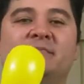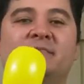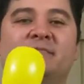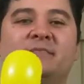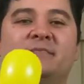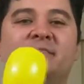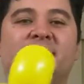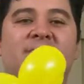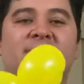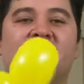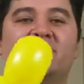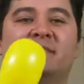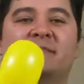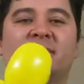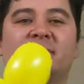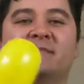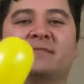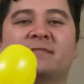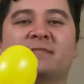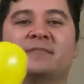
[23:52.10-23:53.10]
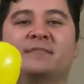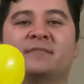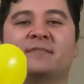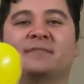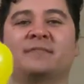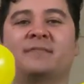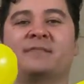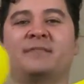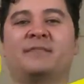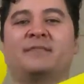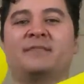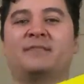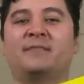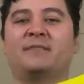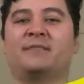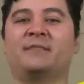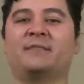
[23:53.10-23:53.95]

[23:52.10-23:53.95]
(silence)